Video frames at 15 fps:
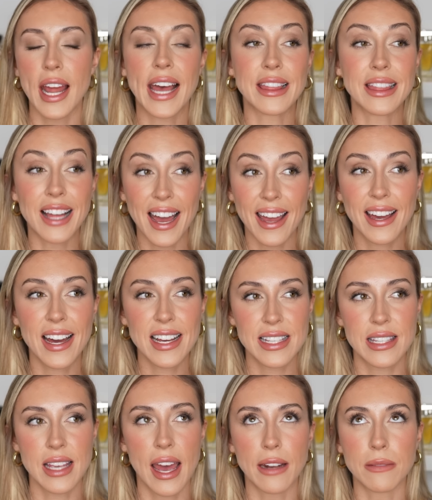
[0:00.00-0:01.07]
And like I
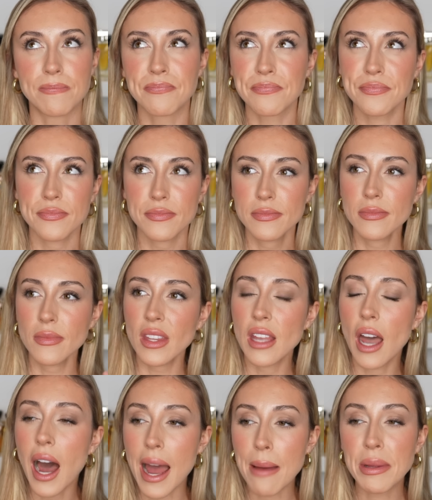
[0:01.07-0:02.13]
said,
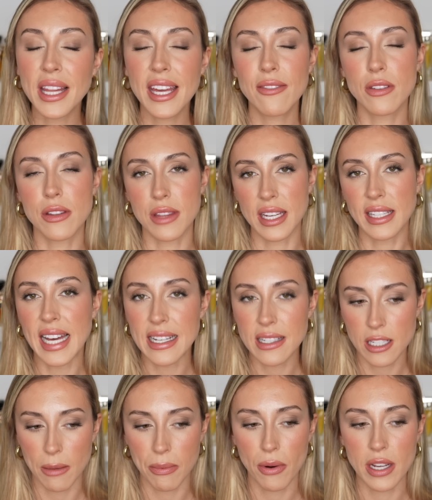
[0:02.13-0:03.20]
I believe the thing that
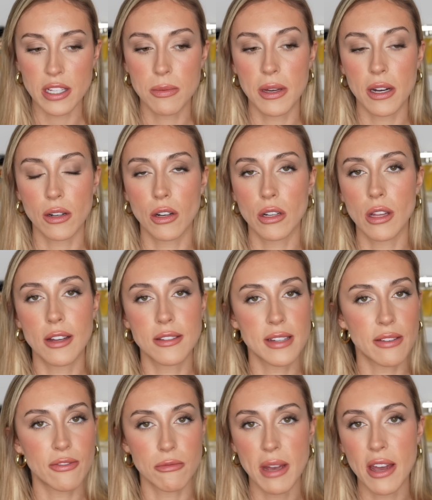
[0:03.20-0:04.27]
separates Bianco
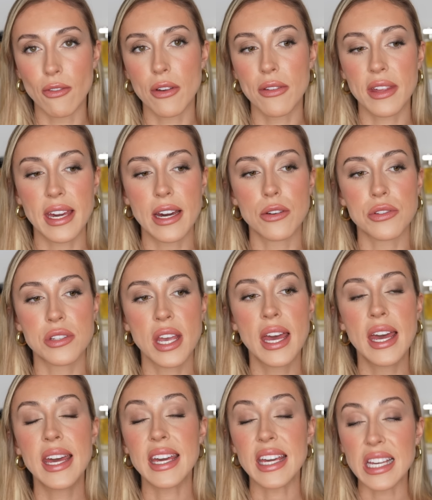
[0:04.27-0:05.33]
Latte from everything else
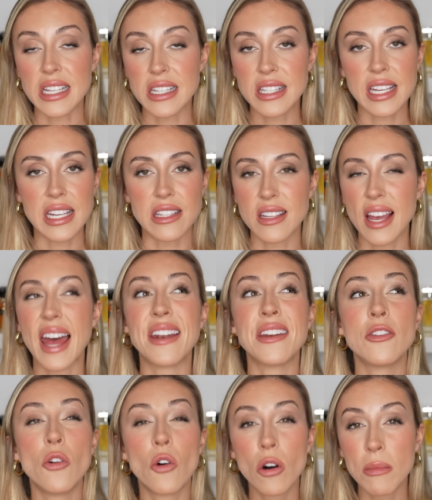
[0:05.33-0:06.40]
is its
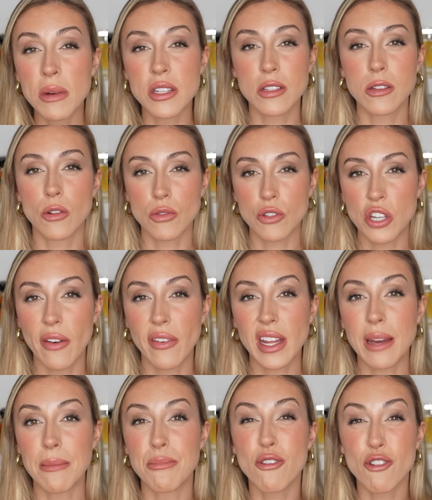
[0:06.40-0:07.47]
enormous
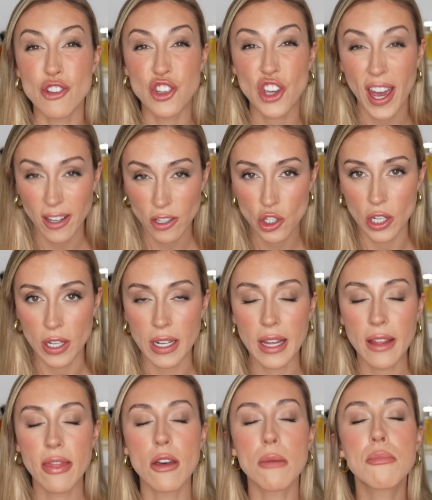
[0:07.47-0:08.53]
longevity and projection.
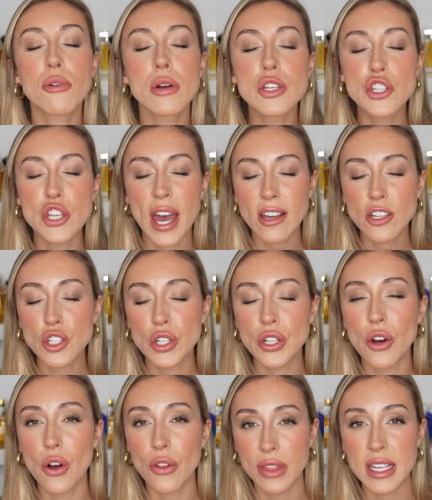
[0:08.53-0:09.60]
The projection
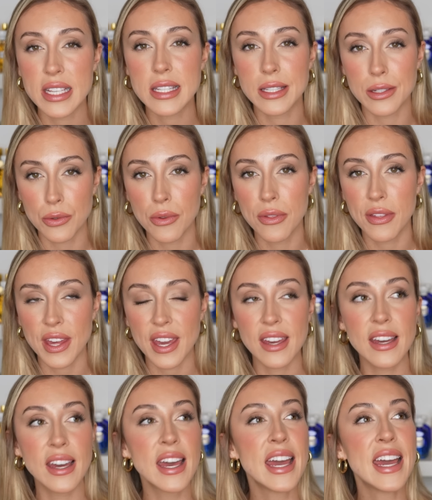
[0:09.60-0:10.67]
on this little
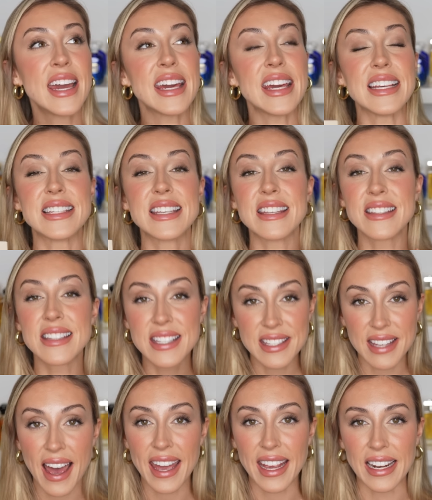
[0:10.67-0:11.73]
thing is
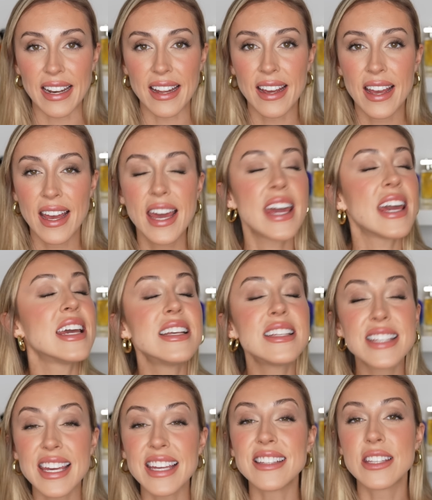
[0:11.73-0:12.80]
insane.
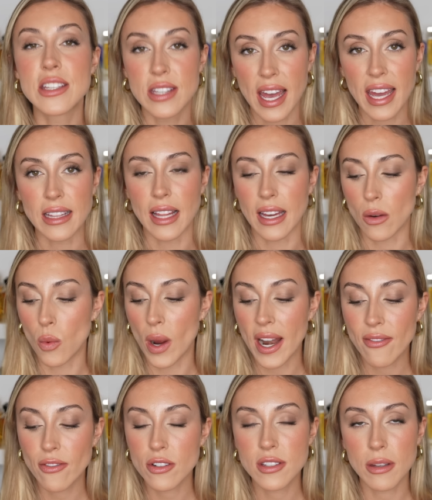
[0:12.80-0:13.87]
Is insane. Like
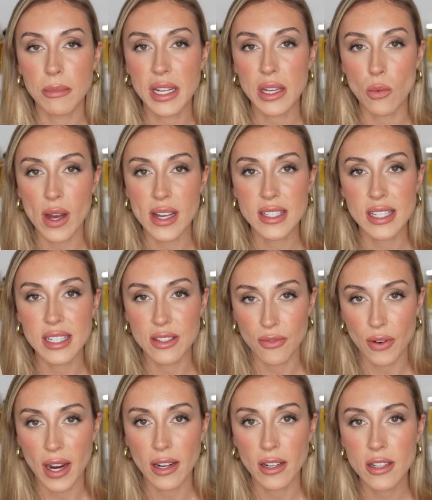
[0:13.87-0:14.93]
whenever somebody wears this
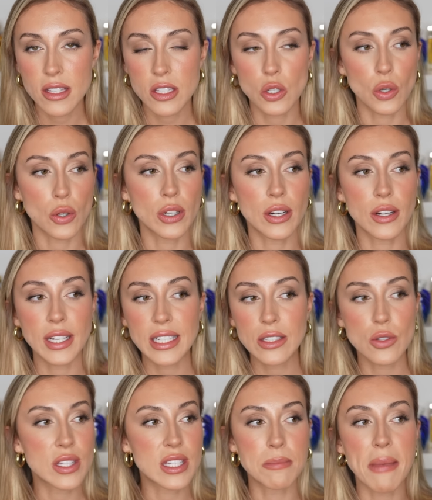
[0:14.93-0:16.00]
fragrance, you're going
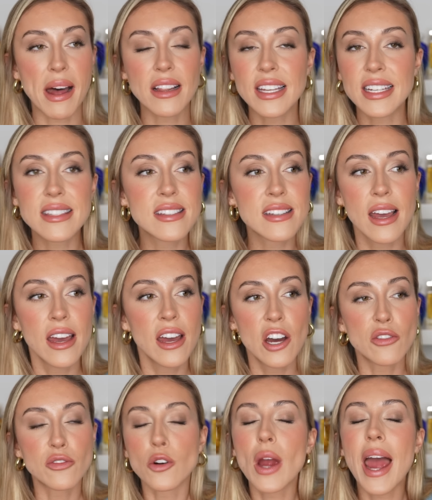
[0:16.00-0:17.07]
to smell it
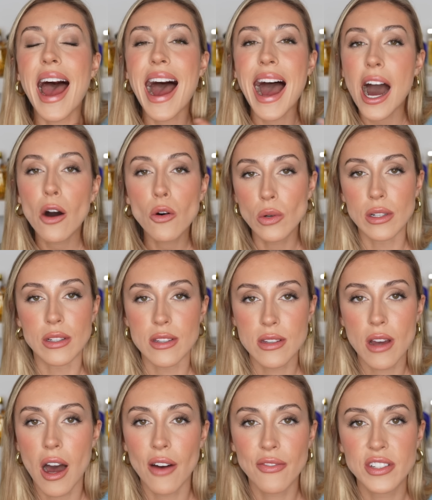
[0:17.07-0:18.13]
for hours
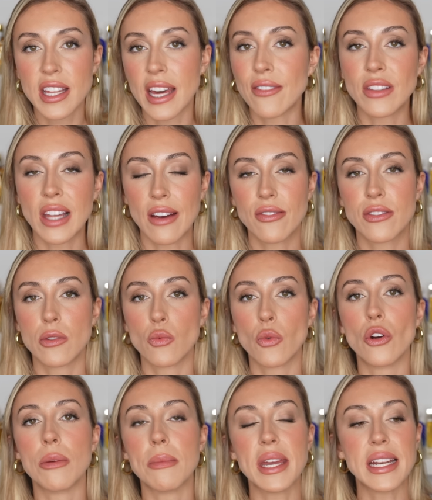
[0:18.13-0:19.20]
after they've left the
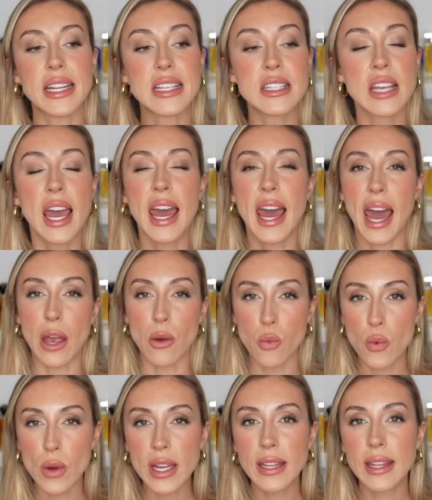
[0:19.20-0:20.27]
room. It is a
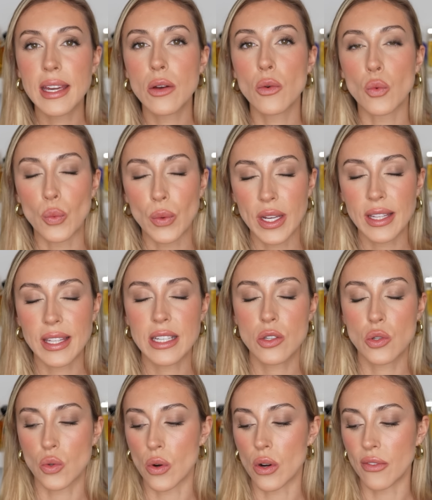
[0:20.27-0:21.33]
really, really
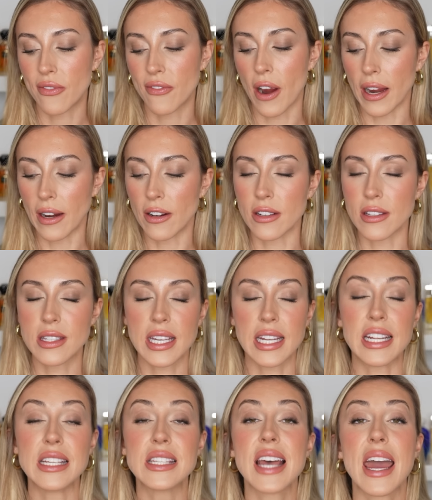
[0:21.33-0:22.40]
strong fragrance. It
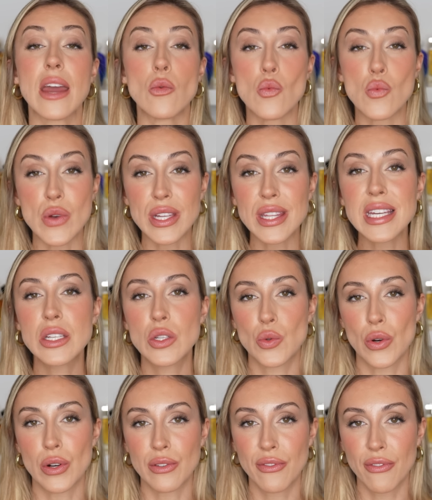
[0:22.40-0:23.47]
is a really
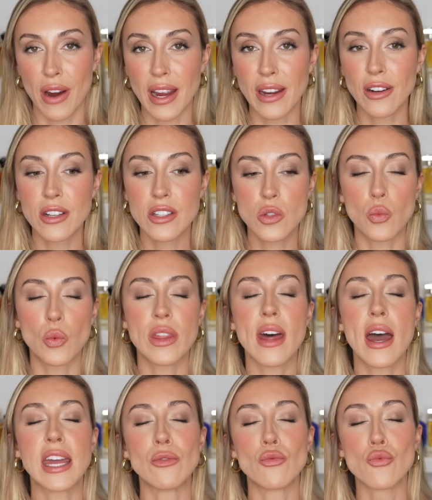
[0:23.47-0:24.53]
strong fragrance with
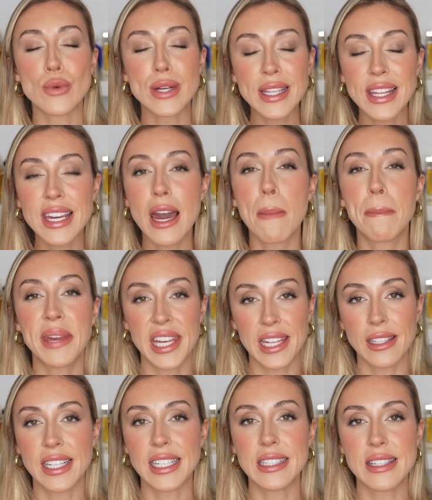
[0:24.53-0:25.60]
a really
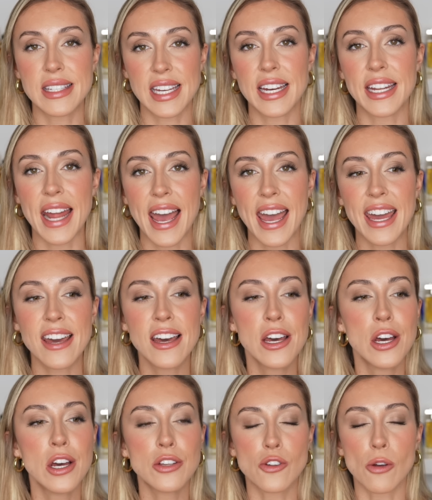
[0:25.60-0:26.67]
appealing DNA.
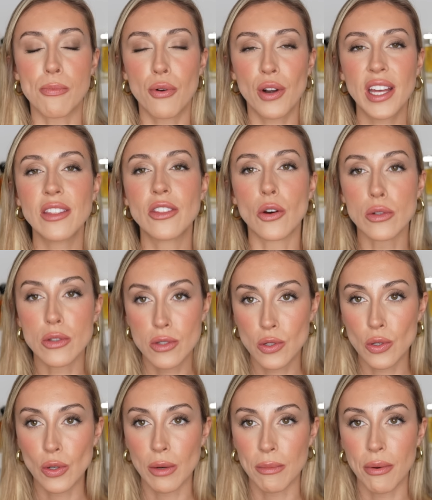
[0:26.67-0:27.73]
So putting those
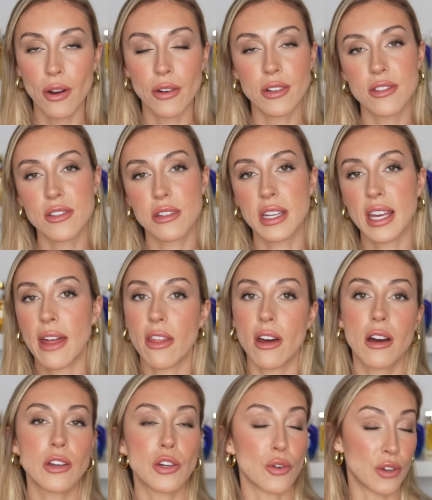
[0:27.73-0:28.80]
two components
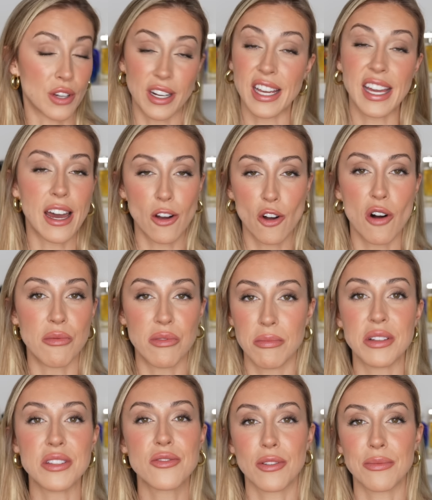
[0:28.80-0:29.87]
together, you're gonna get
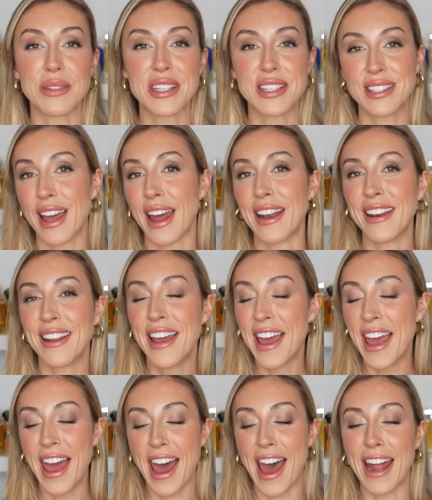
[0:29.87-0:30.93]
compliments from this scent
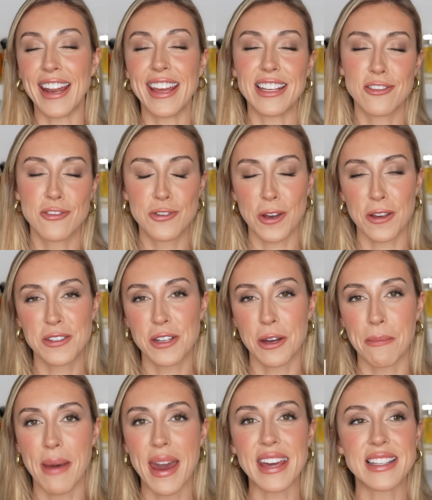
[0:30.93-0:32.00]
and it's just
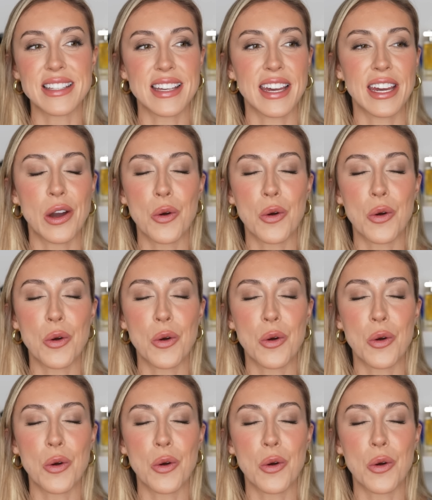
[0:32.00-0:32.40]
amazing.